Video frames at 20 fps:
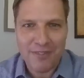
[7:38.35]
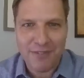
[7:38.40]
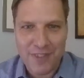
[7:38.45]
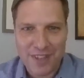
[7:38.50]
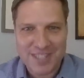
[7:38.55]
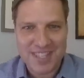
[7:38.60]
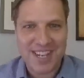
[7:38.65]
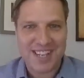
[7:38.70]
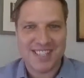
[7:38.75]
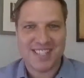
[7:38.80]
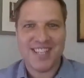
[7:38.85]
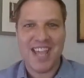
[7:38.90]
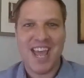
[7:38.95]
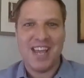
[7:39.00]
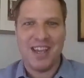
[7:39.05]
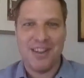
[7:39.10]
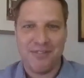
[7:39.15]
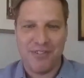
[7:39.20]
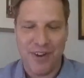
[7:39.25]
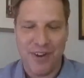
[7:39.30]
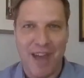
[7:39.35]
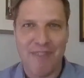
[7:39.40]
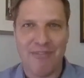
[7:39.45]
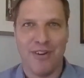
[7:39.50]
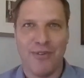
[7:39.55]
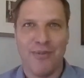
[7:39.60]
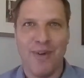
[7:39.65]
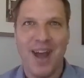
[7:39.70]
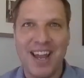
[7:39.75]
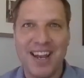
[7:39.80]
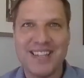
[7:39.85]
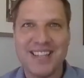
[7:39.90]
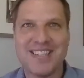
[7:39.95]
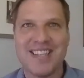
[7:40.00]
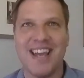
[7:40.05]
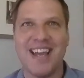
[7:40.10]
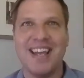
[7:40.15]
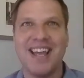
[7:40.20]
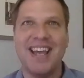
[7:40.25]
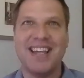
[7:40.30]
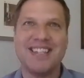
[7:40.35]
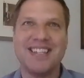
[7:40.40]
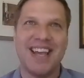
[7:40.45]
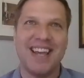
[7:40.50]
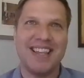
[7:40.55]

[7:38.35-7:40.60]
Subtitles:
It feels like it's taking forever, right? It's like,